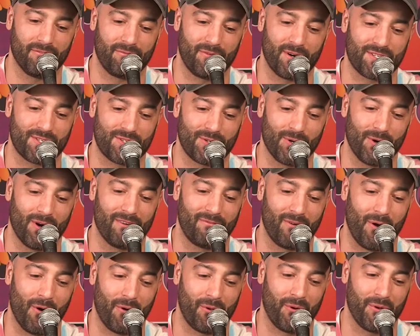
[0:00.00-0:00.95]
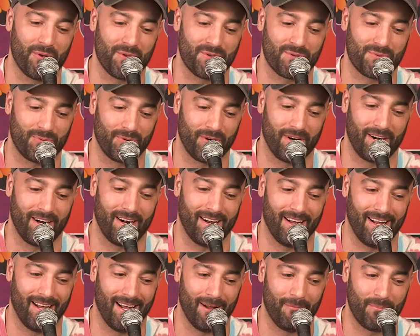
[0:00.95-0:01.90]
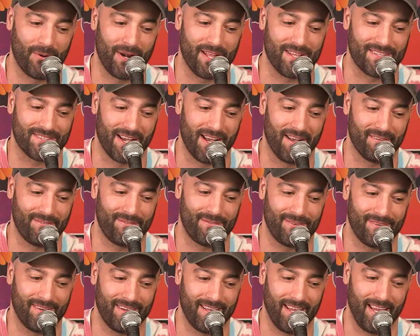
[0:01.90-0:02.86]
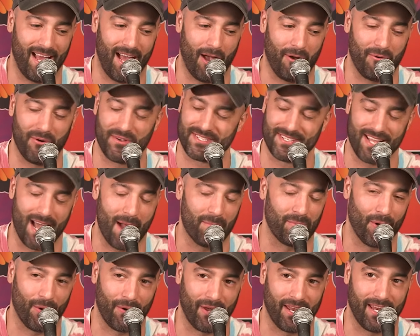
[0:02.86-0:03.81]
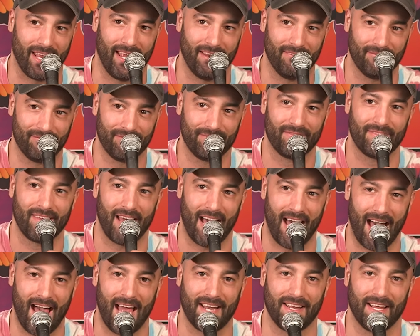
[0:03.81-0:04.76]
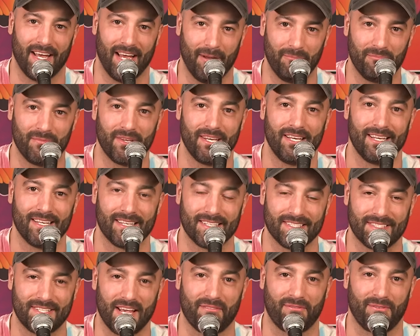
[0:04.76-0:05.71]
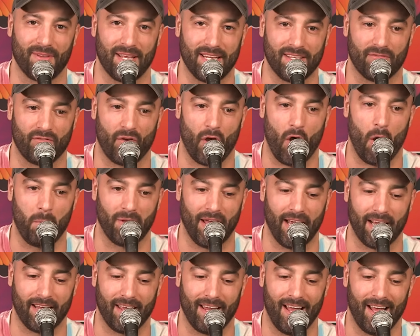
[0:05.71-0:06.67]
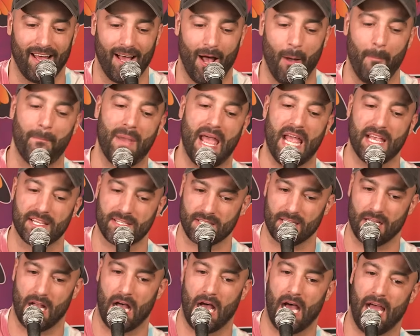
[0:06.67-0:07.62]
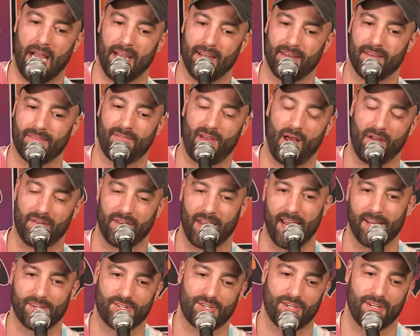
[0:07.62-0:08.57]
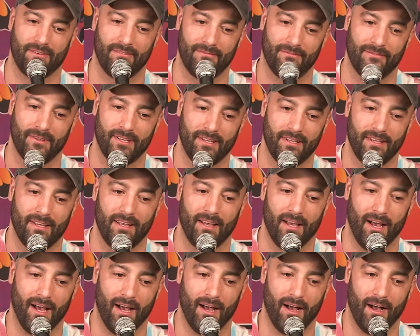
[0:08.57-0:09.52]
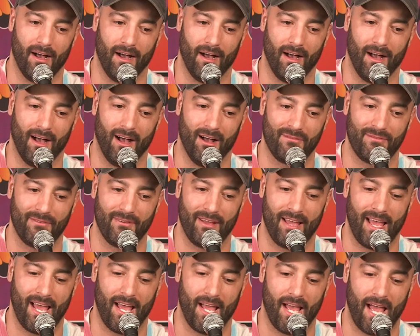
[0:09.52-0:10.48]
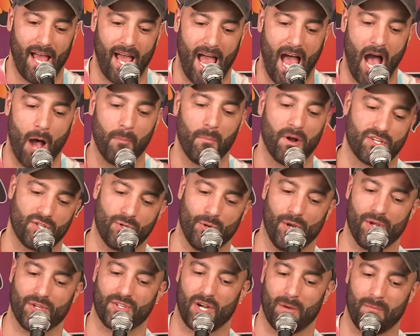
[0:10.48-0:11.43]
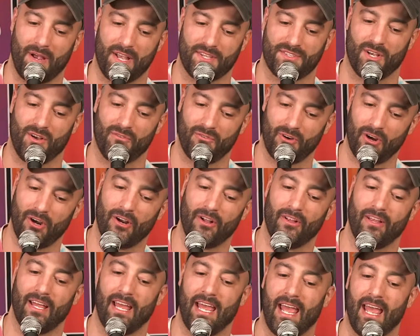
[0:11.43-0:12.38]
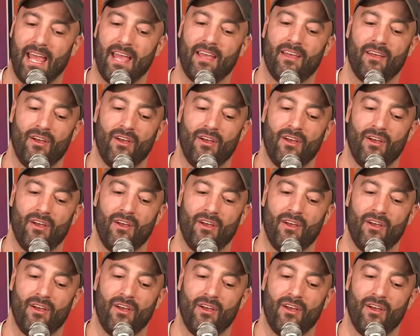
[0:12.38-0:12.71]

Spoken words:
First tour vocals were pretty tough. I was not broken in. I had to definitely develop like a baseline foundation of how much to exert myself early,